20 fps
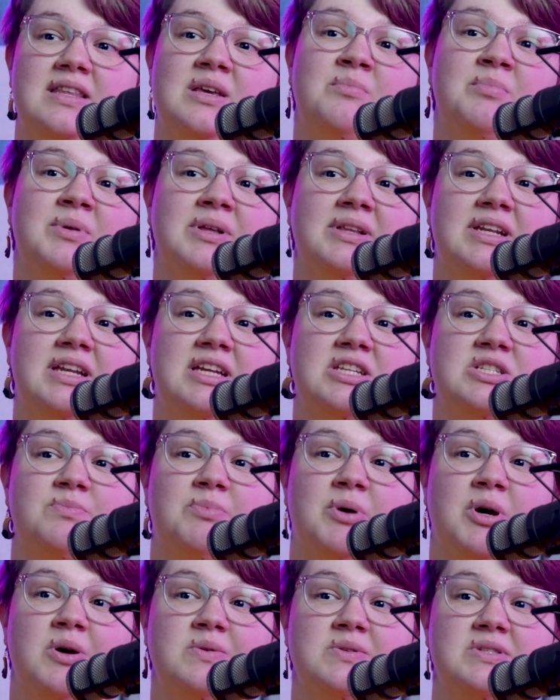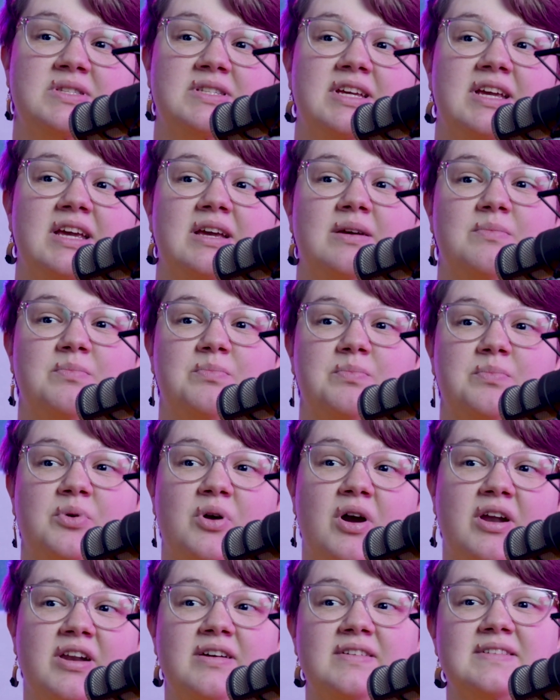the ability to post
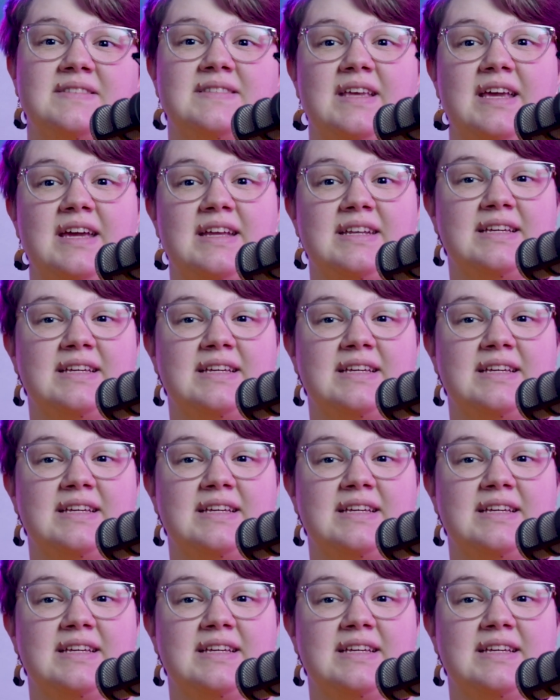products